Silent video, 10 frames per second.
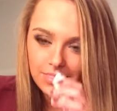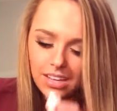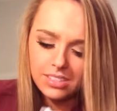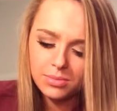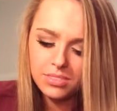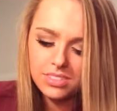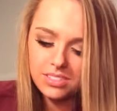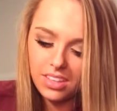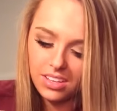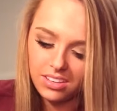It smells
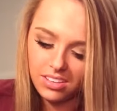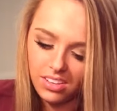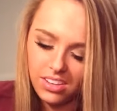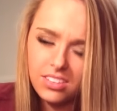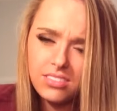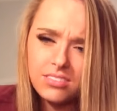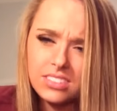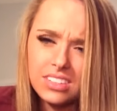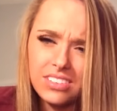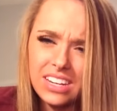like good
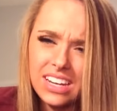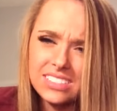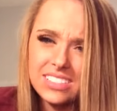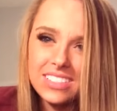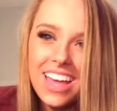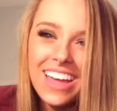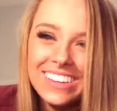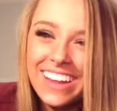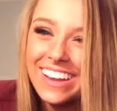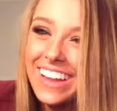if it has a
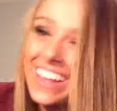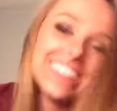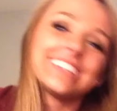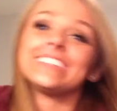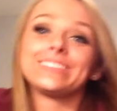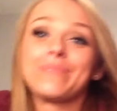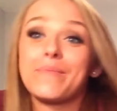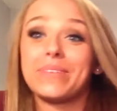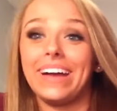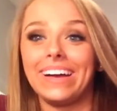scent. It doesn't smell
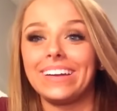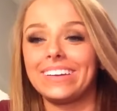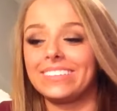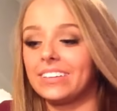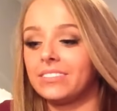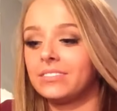bad, I don't know.